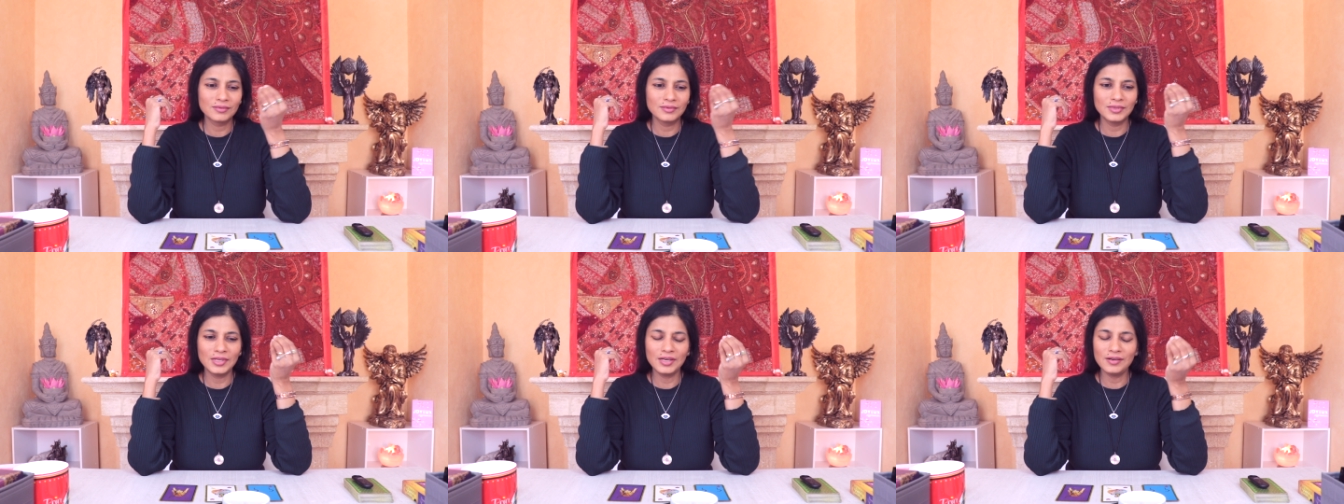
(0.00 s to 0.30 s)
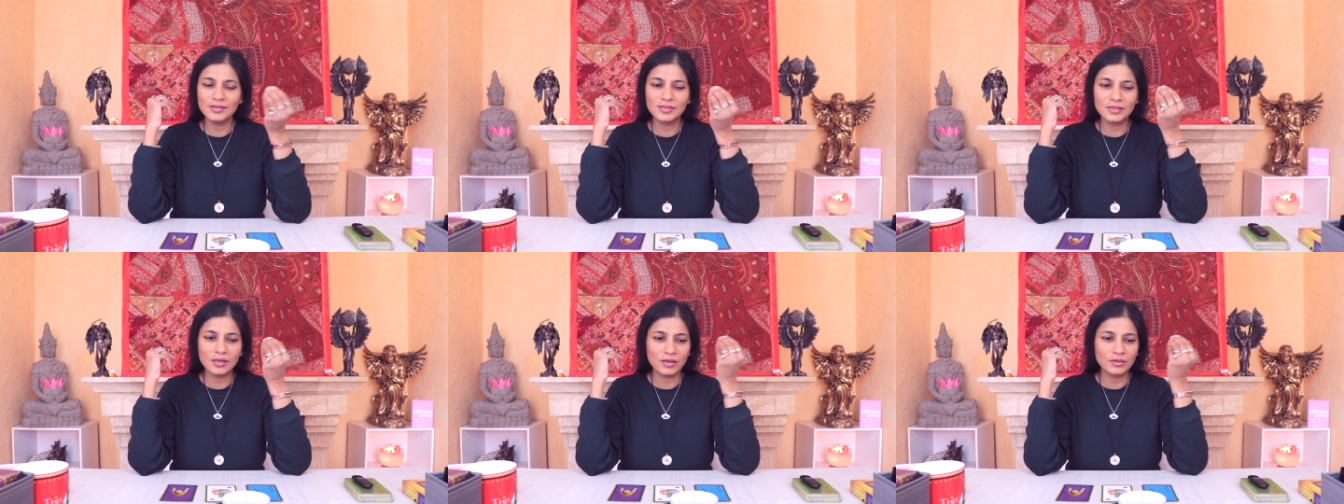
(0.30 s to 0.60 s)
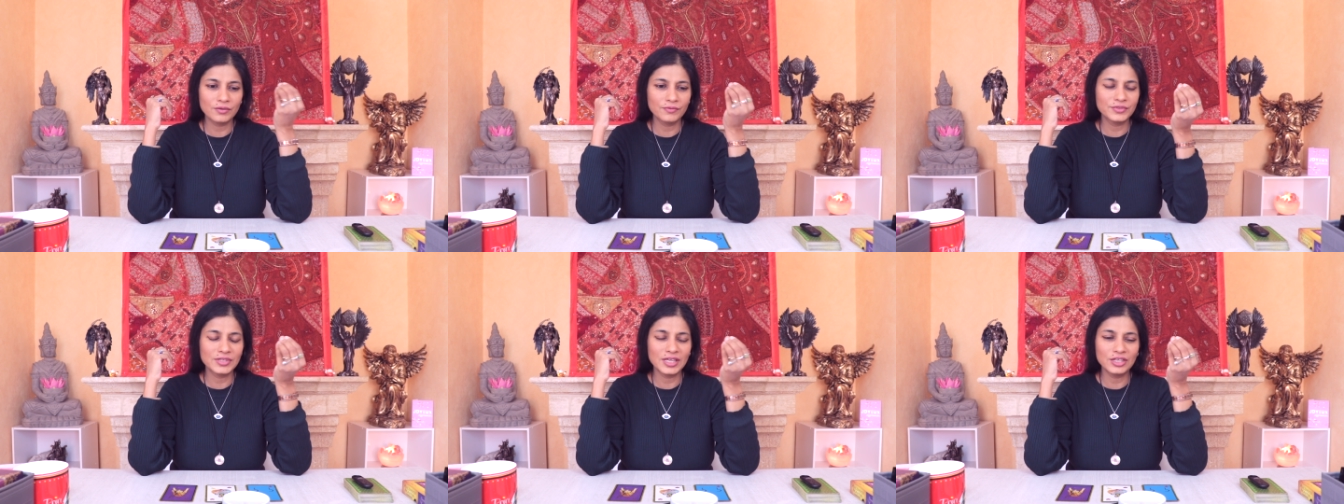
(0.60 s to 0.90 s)
there is a
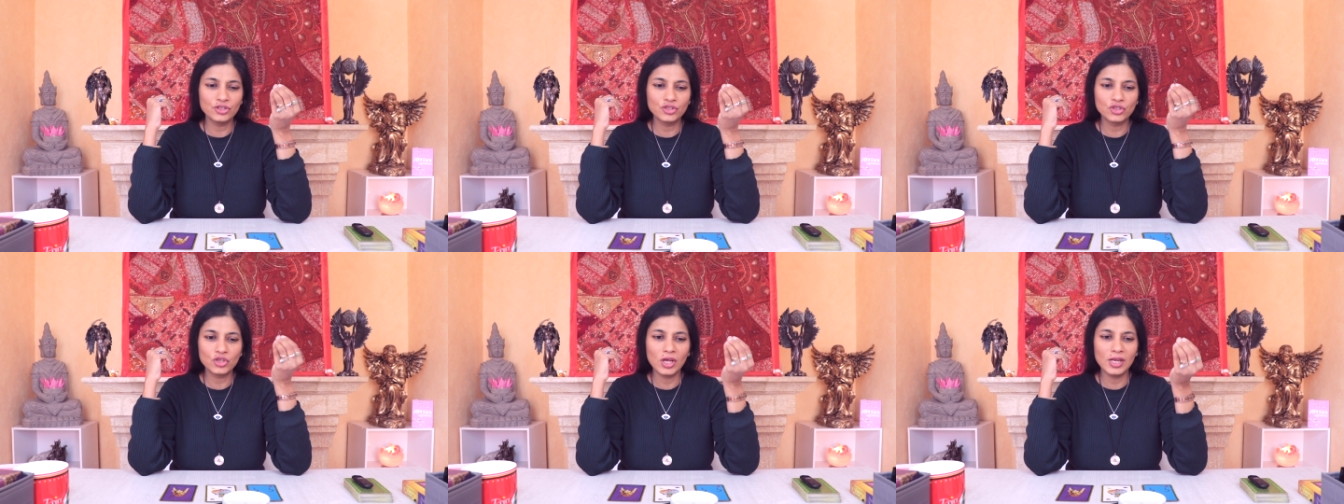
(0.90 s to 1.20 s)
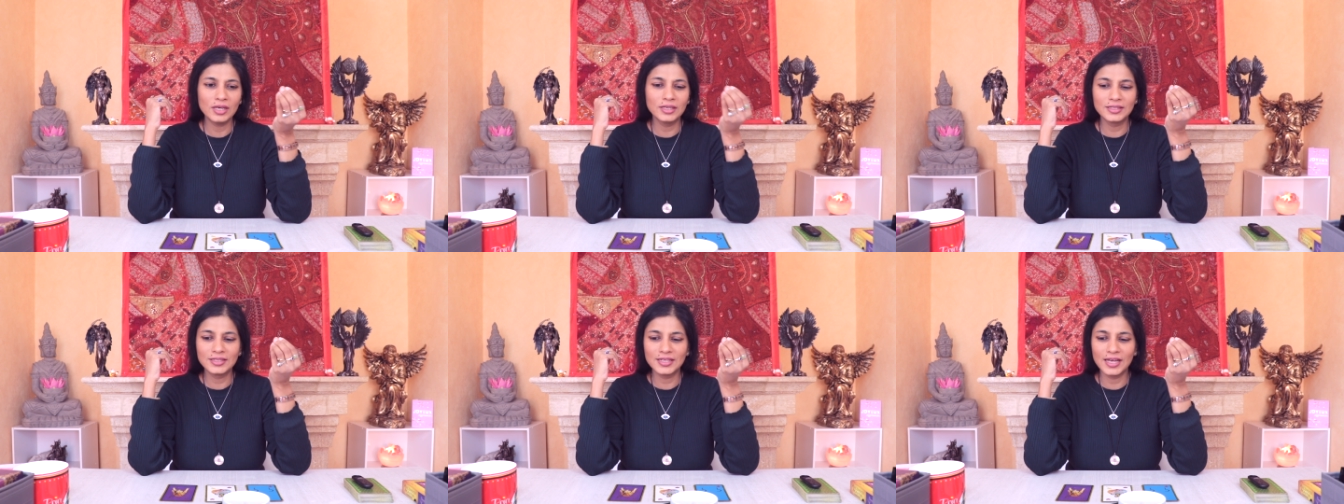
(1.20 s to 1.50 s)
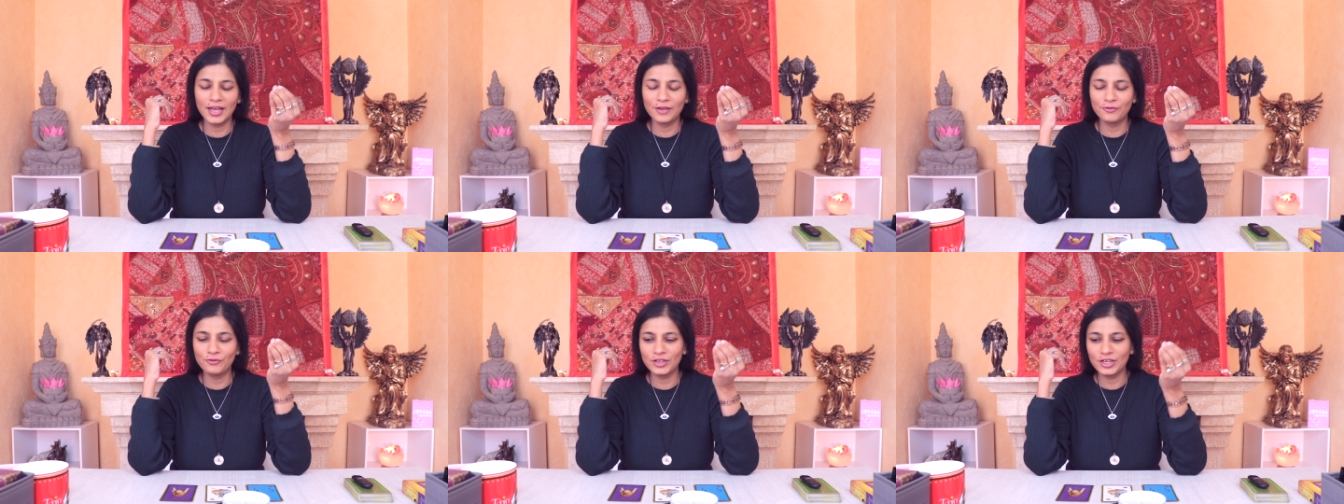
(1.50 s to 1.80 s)
lot of sensuality,
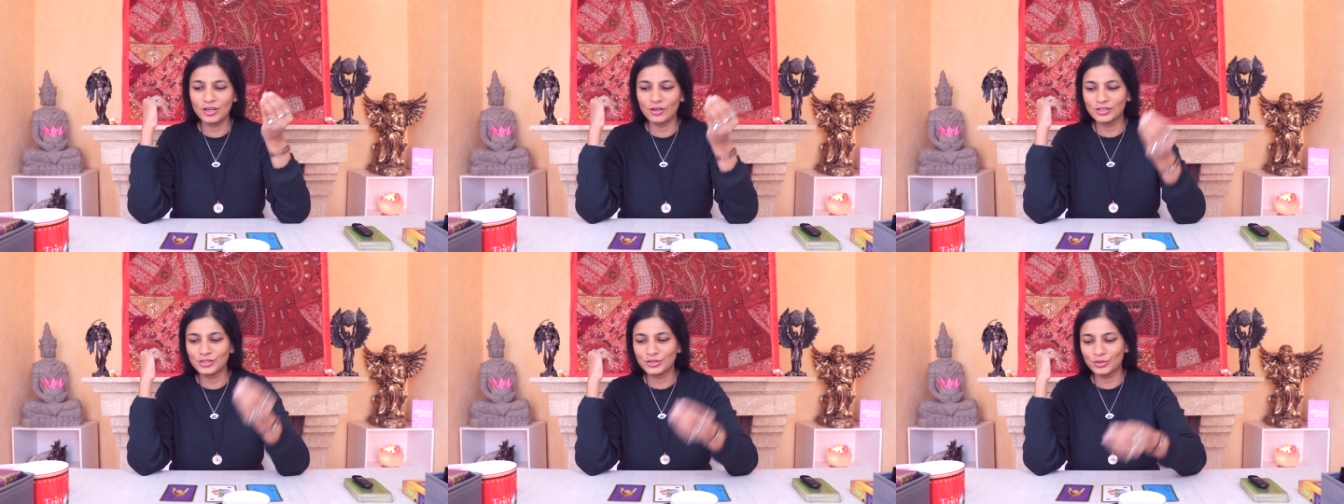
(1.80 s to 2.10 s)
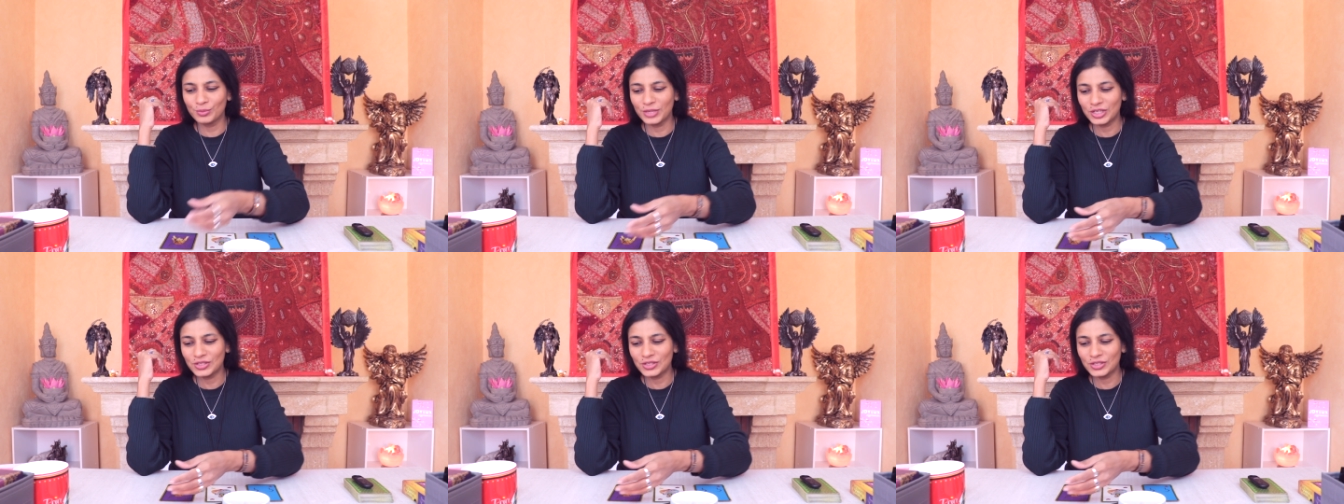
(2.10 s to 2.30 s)
I feel also,